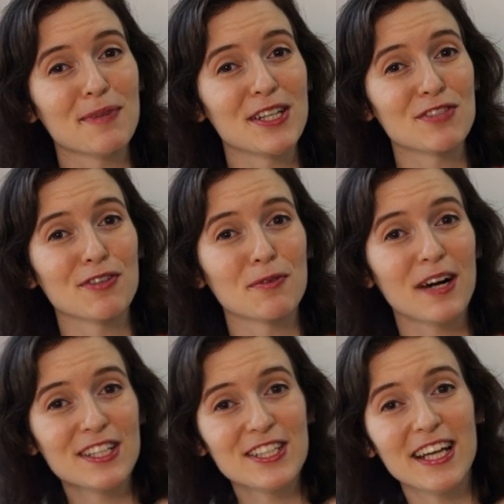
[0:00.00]
much for
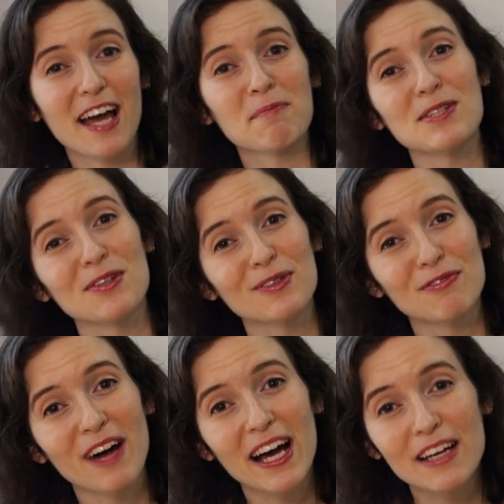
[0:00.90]
watching episode
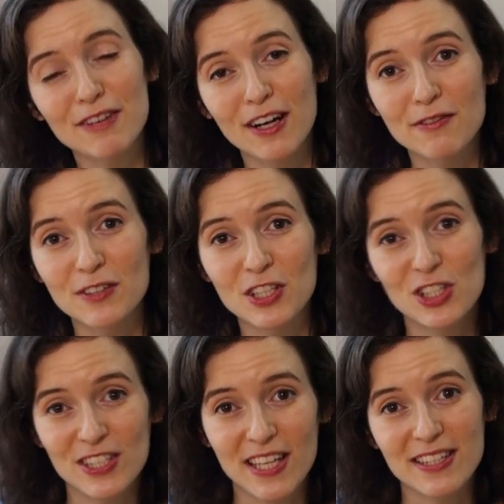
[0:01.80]
5 of
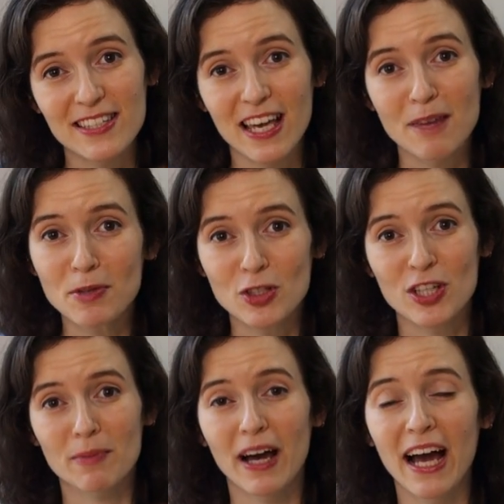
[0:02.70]
Dishes and Discipleship.